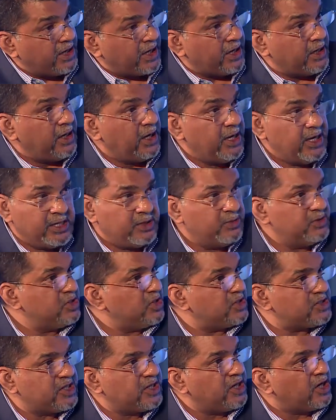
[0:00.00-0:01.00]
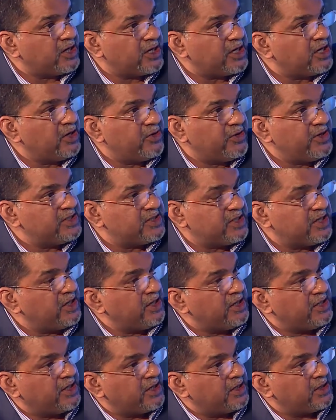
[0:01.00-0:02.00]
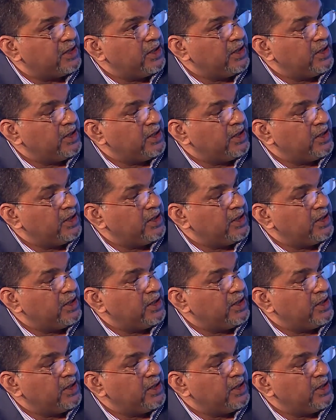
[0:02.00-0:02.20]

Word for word: and there was just an article recently that